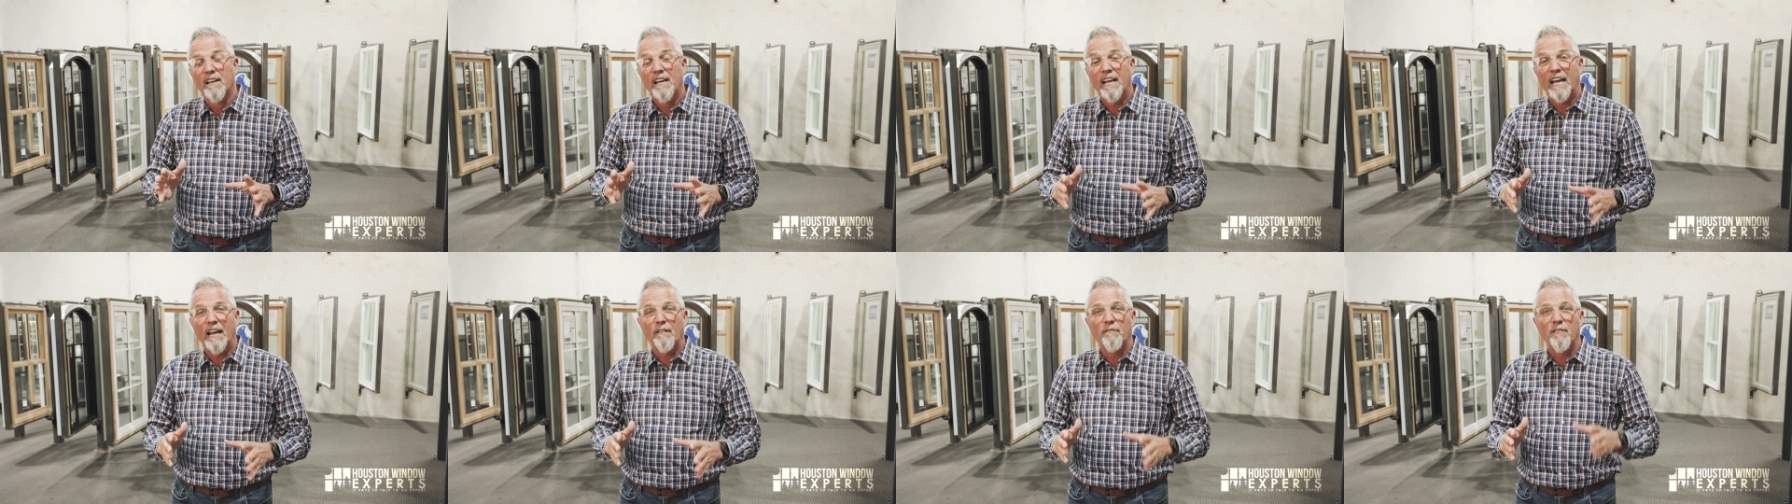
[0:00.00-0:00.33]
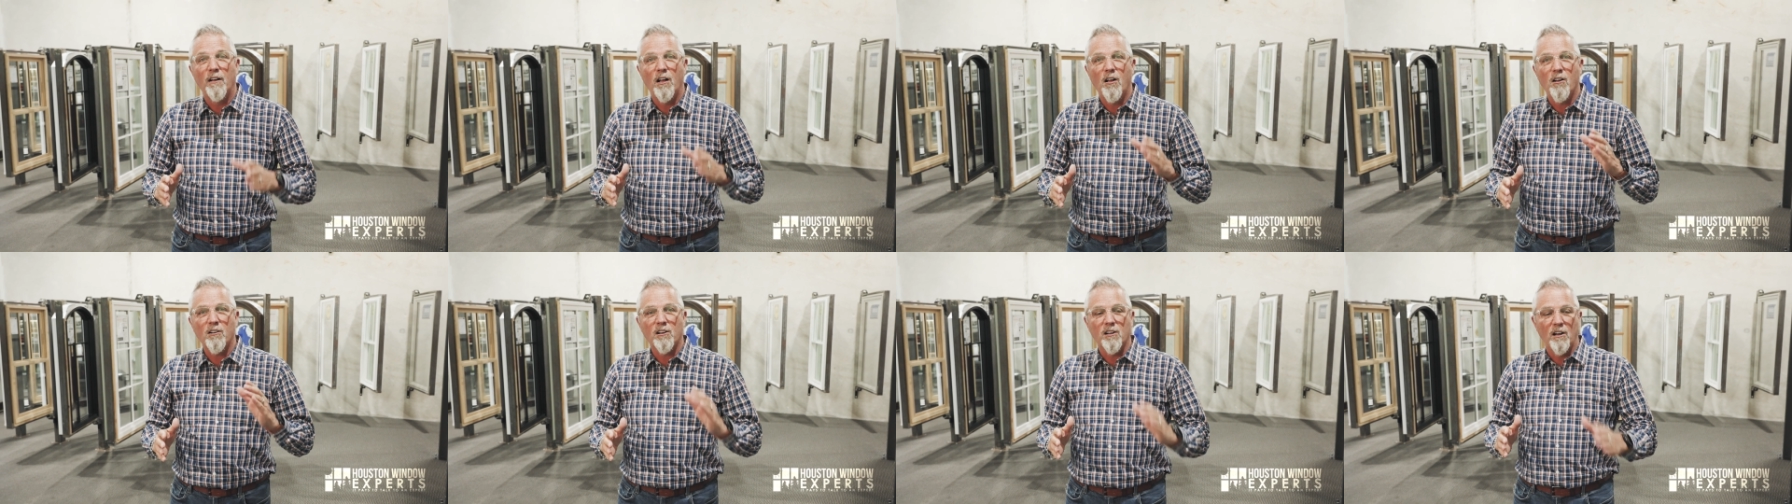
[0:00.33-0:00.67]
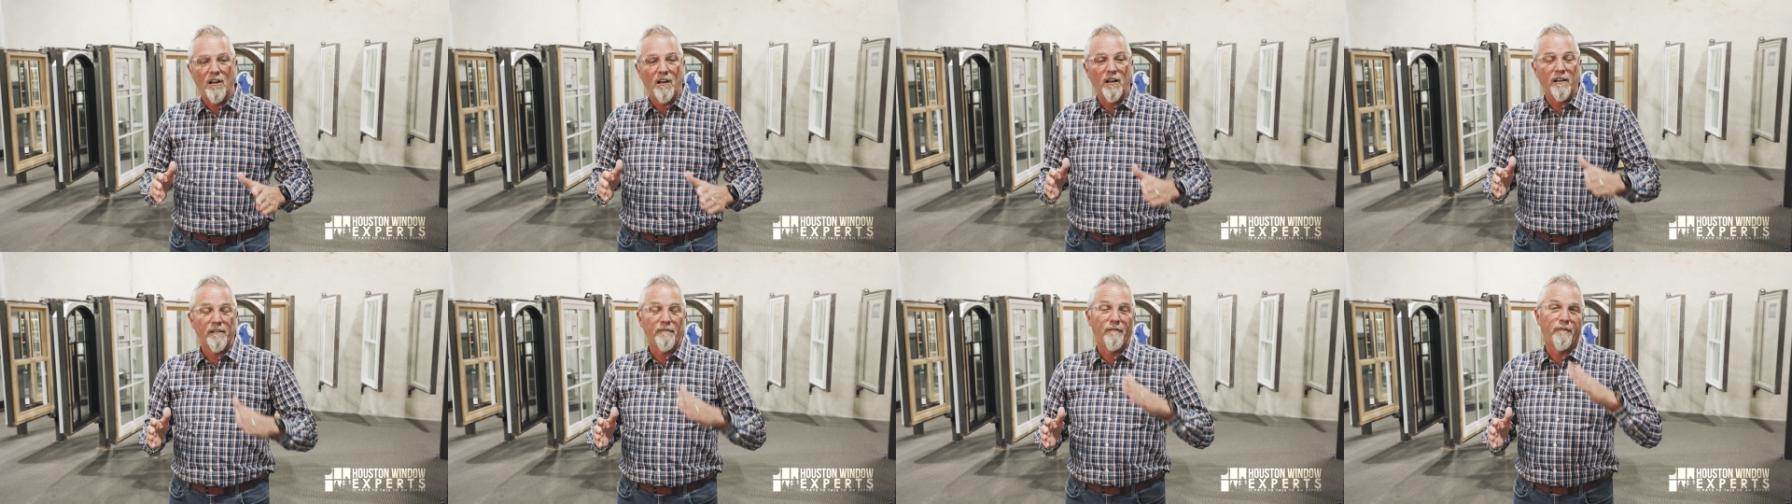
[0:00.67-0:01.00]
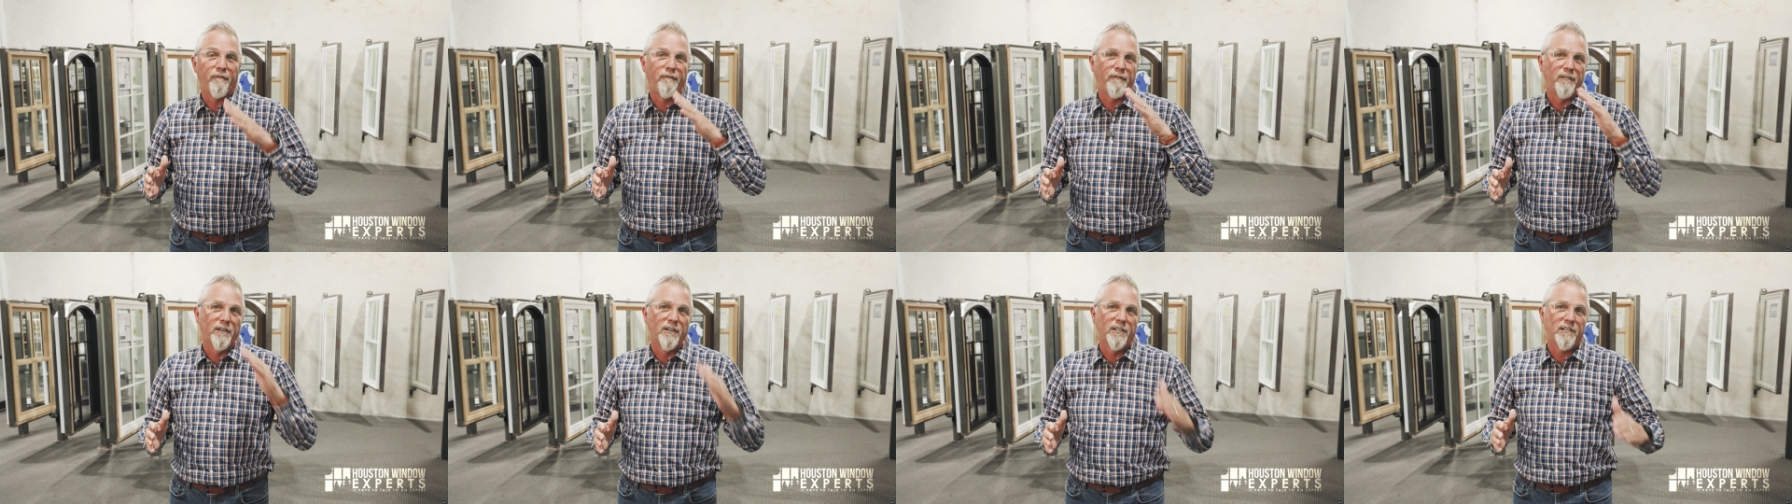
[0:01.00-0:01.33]
have all gone
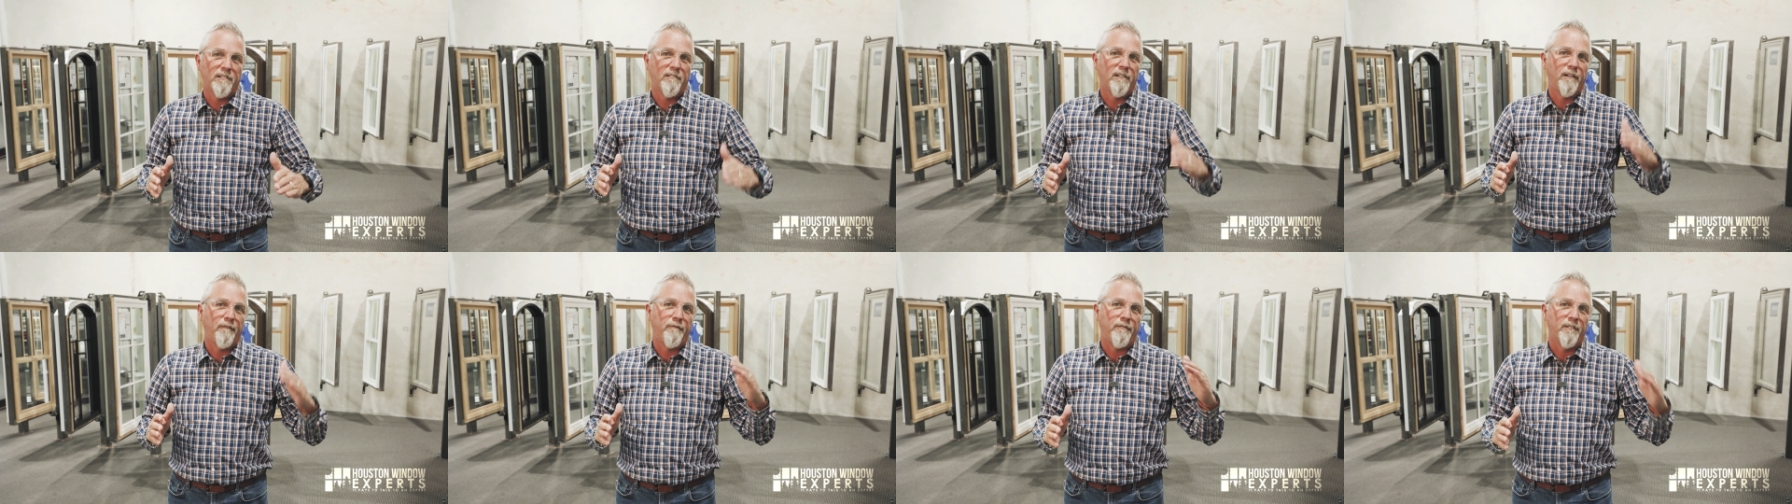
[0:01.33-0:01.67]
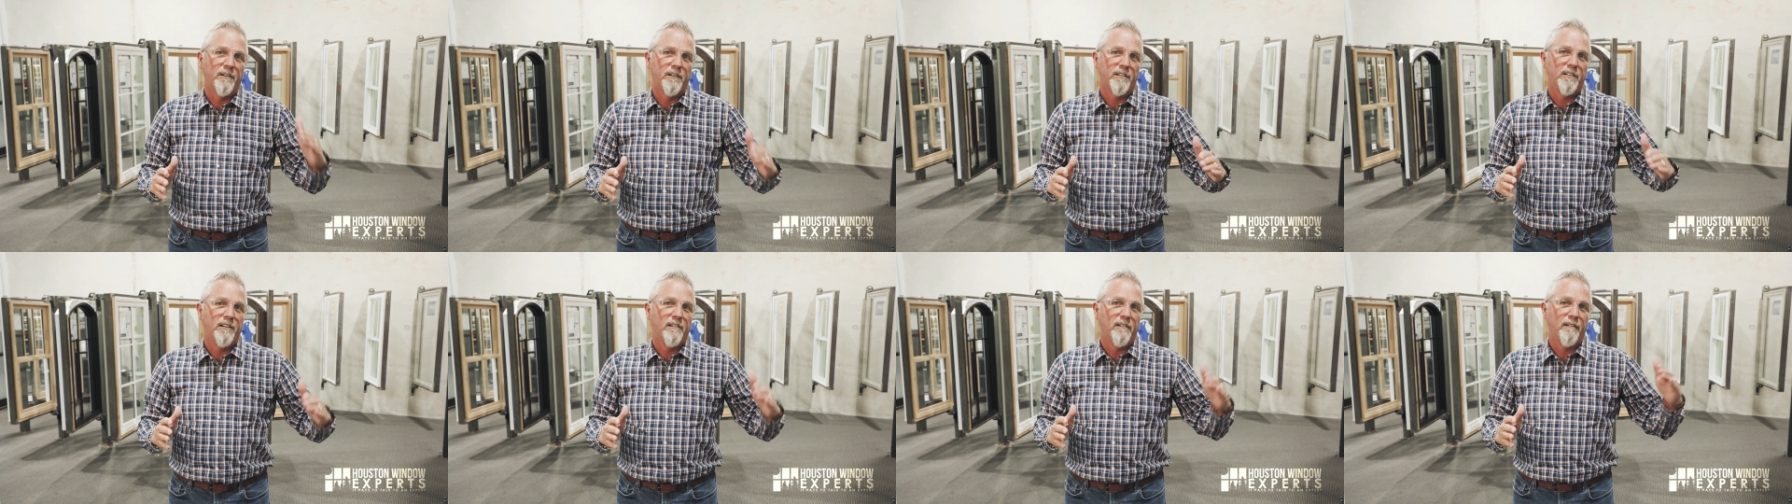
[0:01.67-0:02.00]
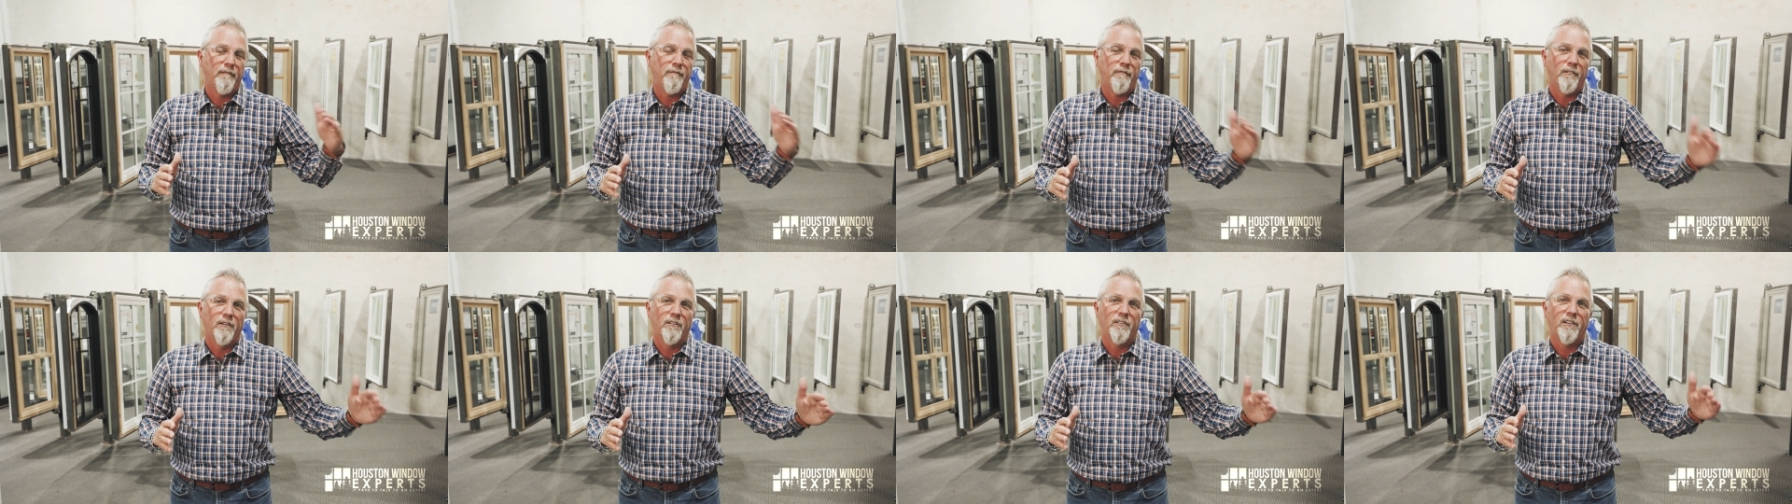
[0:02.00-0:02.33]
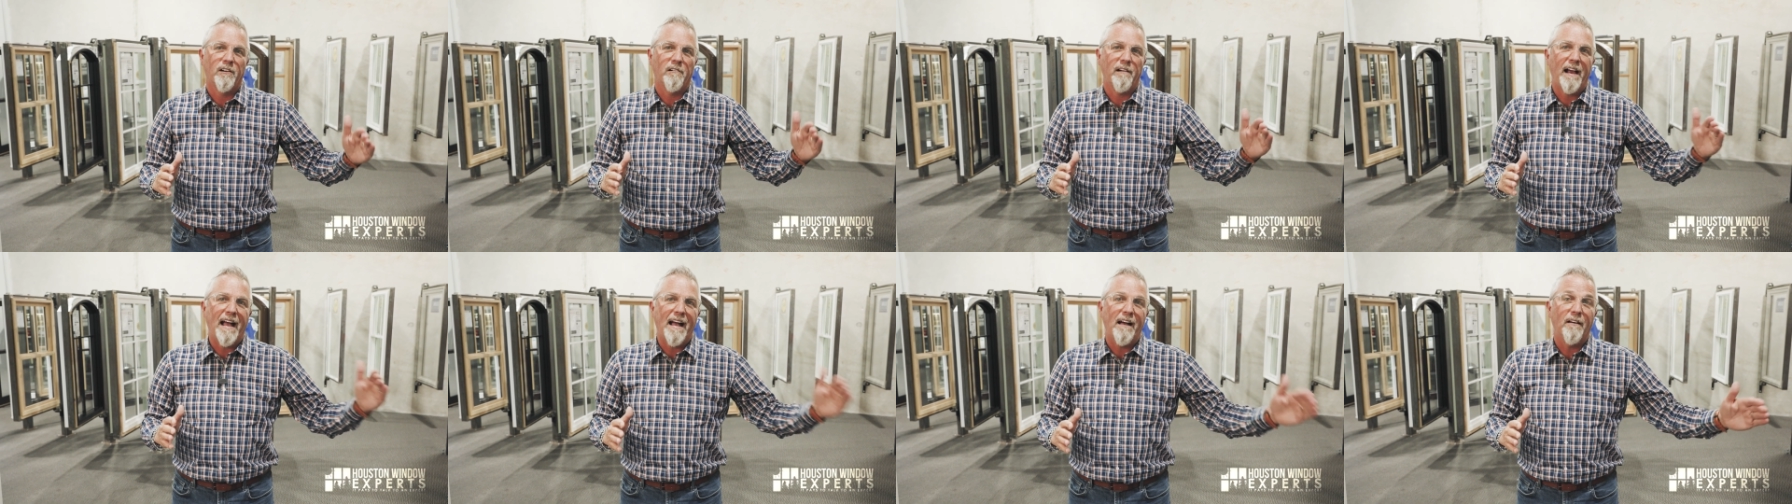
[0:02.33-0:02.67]
further and further and
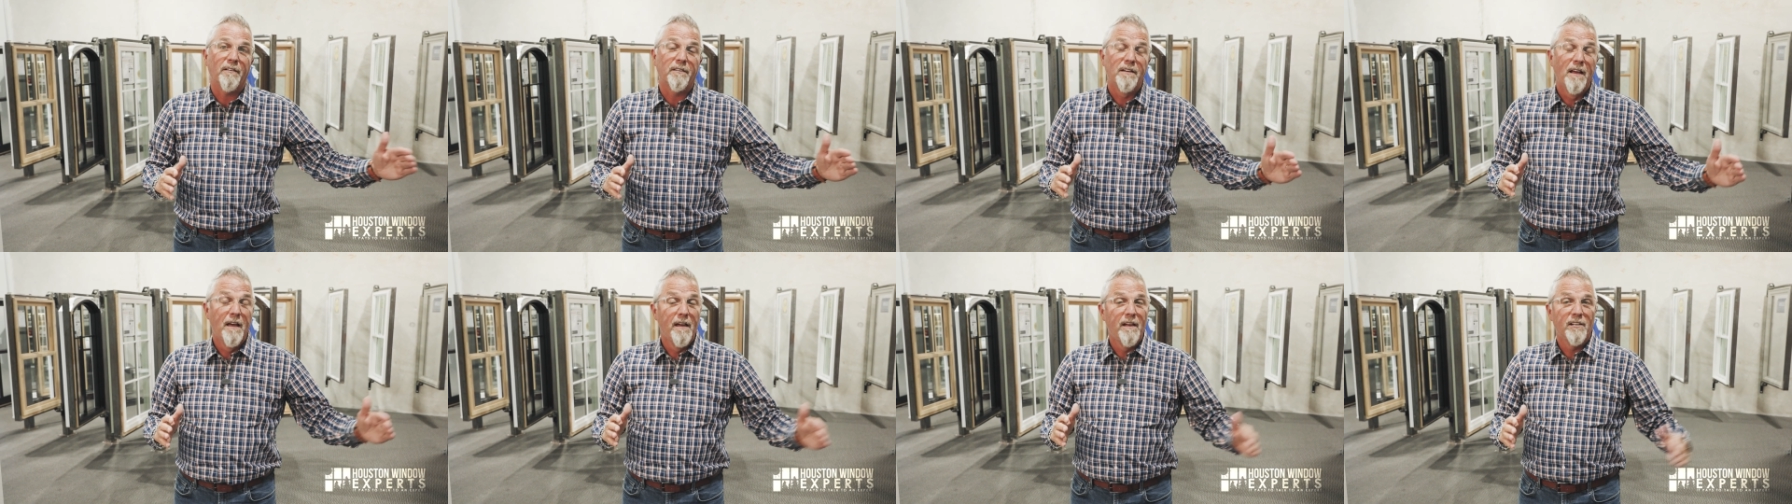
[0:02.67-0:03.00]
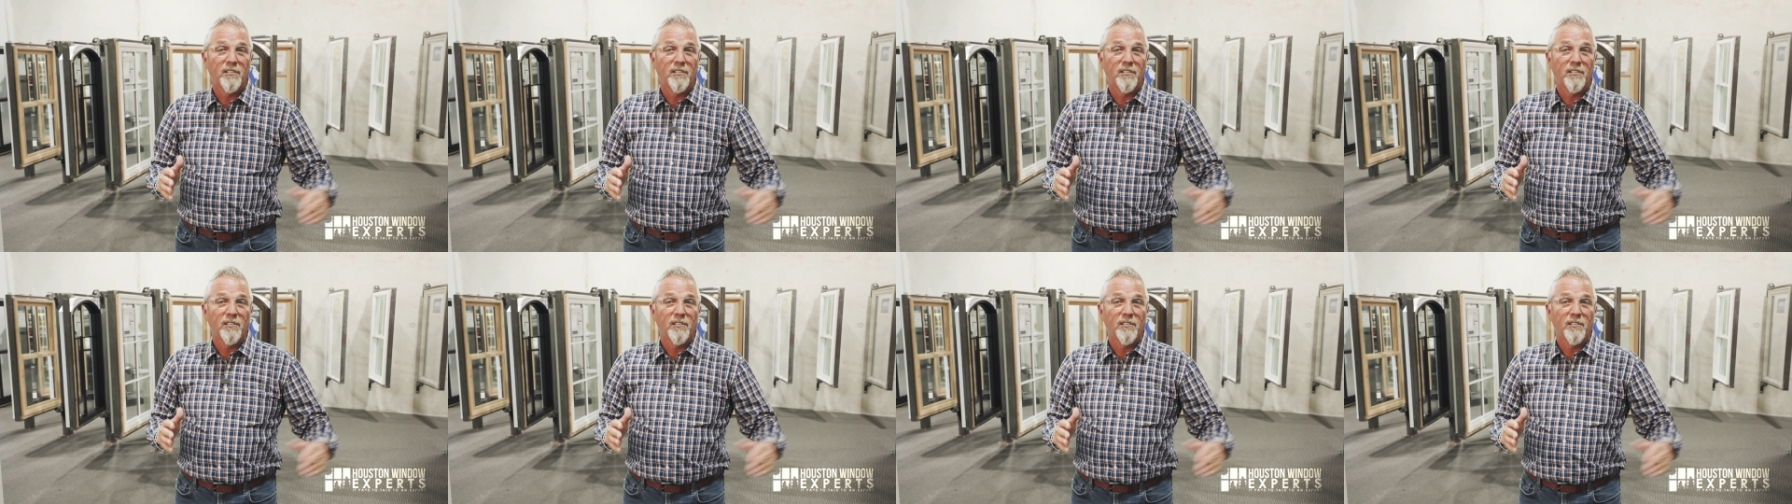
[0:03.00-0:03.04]
further out.